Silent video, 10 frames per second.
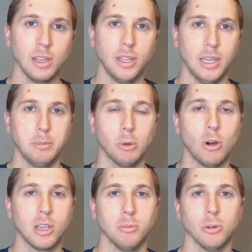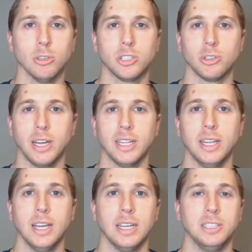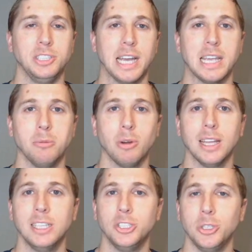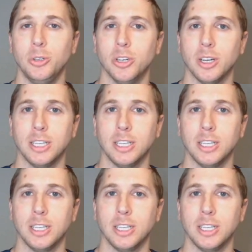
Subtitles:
the Milwaukee Brewers traded Jackie Bradley Jr.